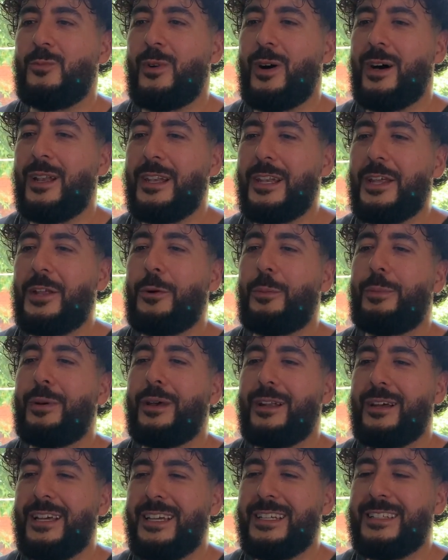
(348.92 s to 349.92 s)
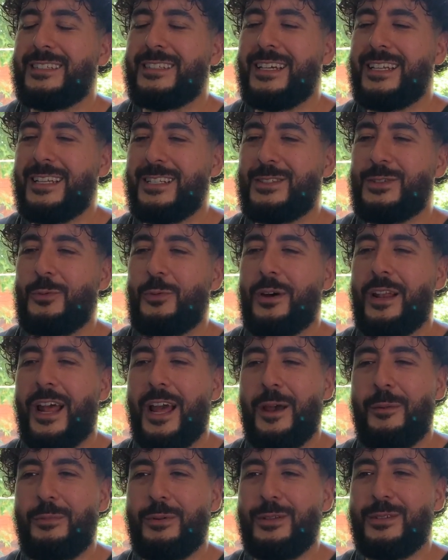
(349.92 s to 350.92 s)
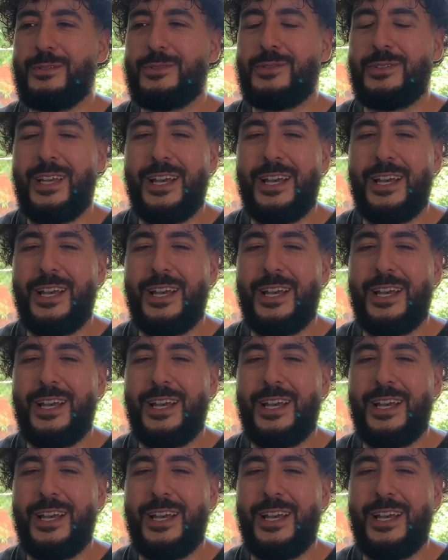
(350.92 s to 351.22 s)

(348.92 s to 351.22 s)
a little bit of insight into what happens